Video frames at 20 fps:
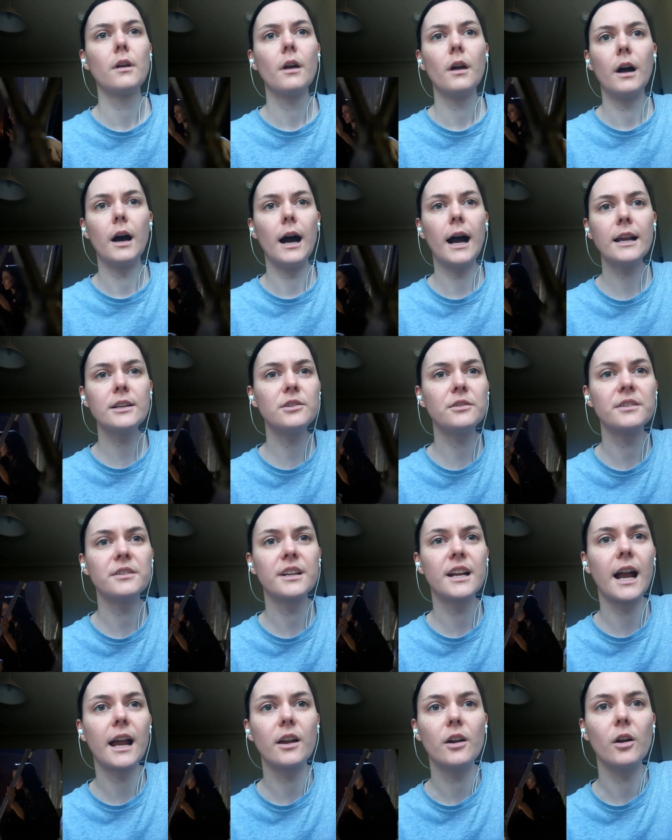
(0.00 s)
I don't
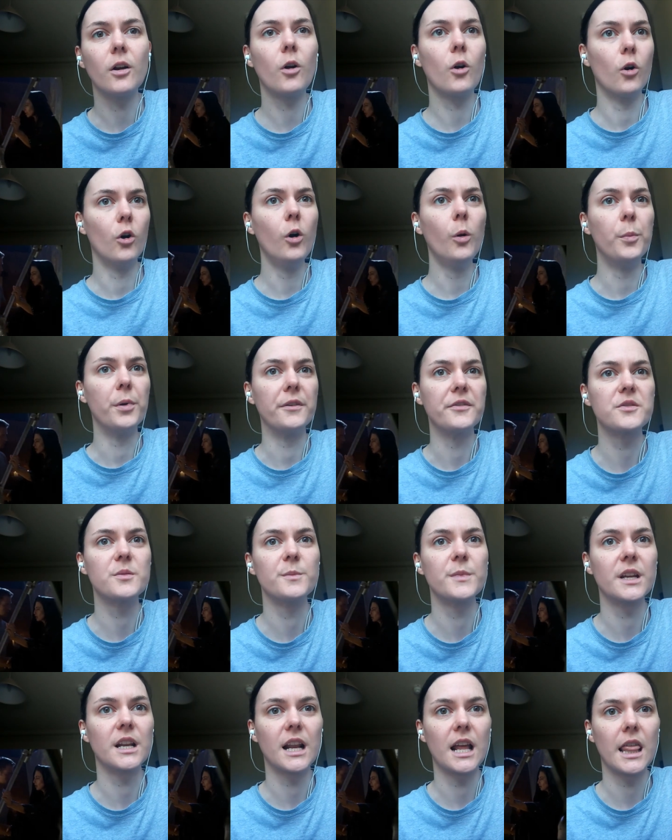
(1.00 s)
think I could cope if
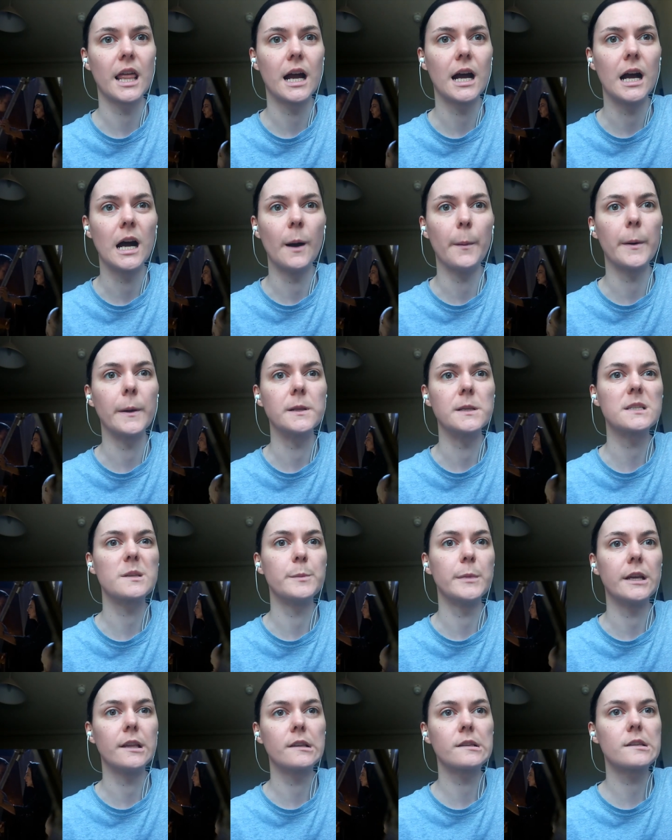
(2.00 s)
something like that happened to
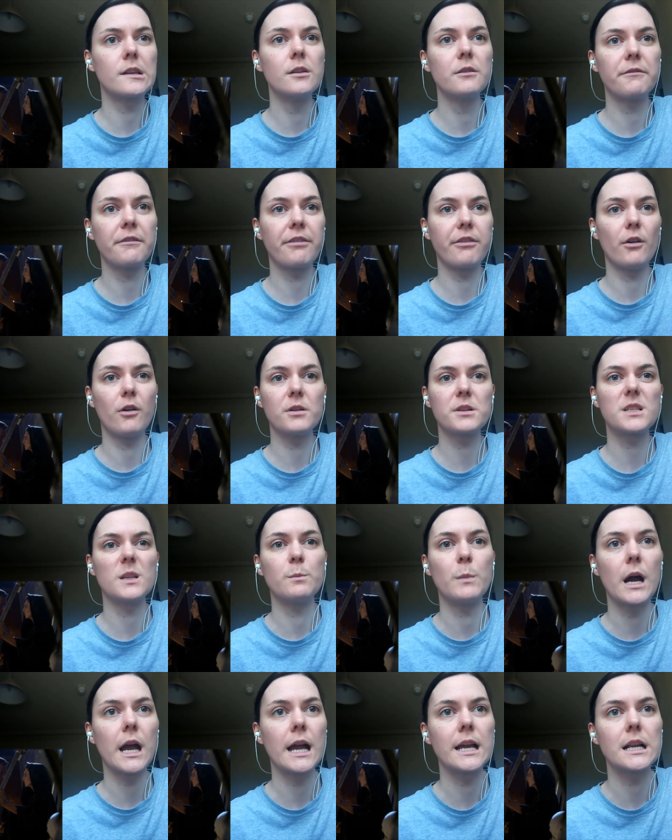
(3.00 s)
me. There's enough thoughts in
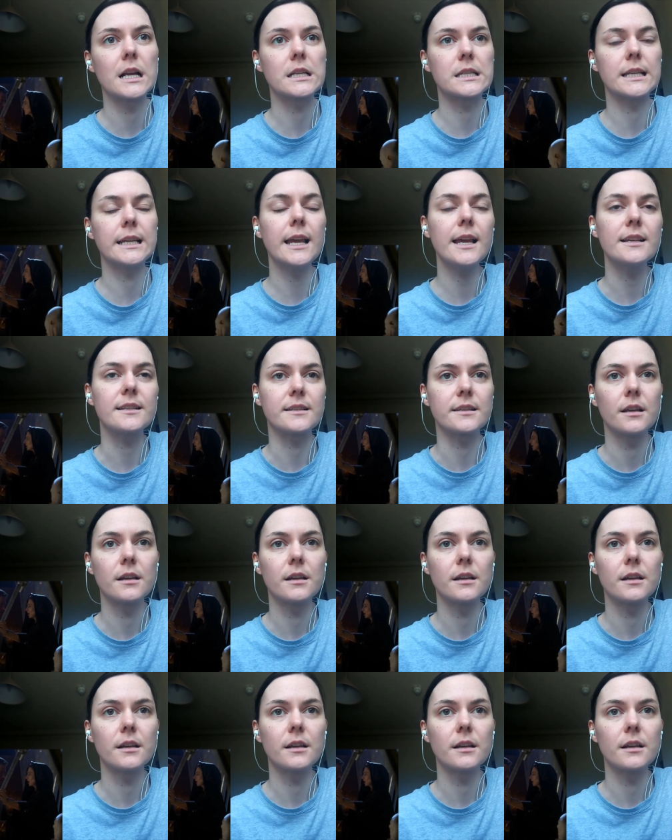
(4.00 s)
my head as it is.